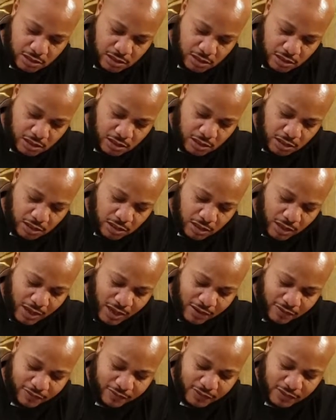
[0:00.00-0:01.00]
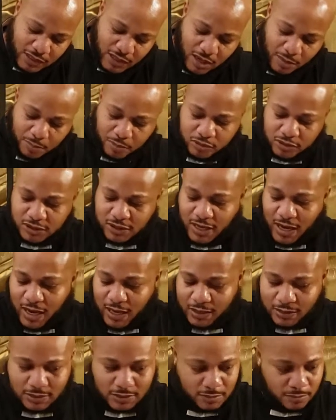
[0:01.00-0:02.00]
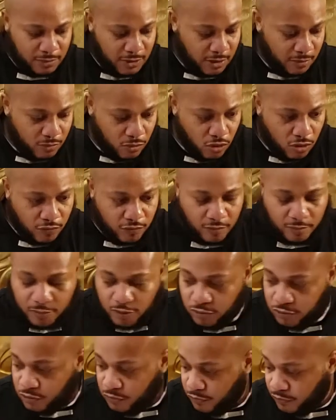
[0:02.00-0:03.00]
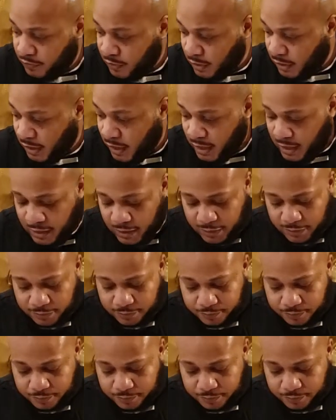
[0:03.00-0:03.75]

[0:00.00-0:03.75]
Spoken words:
I have a couple stocks, but I'm more of a mutual fund guy.